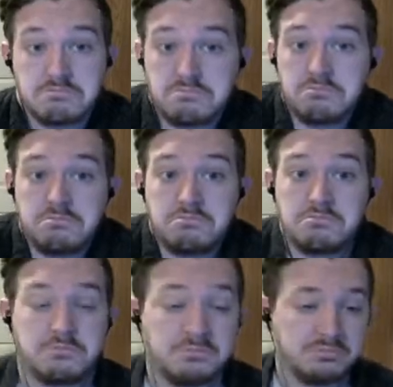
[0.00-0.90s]
Hmm.
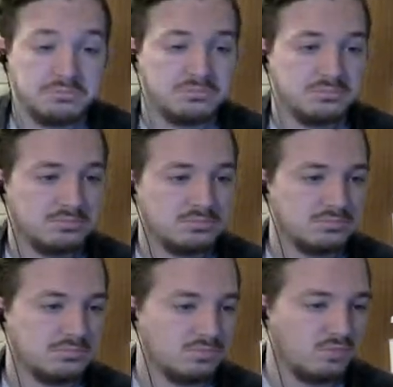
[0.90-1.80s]

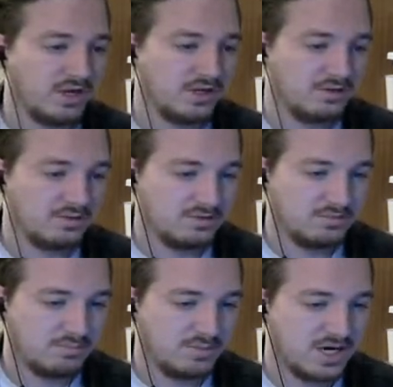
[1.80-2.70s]
Wait.
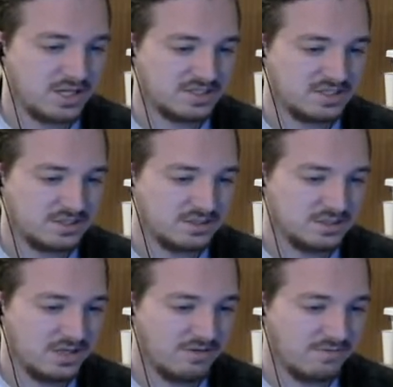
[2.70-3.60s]
Pots.
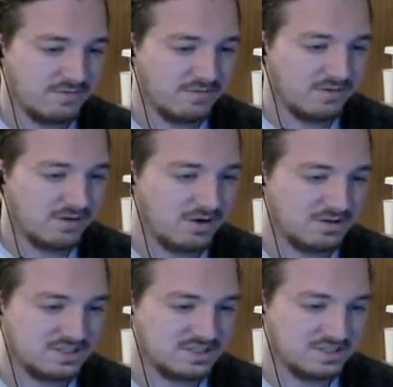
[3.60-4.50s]
They have
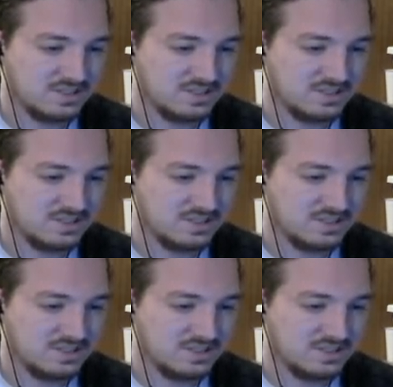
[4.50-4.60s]
hearts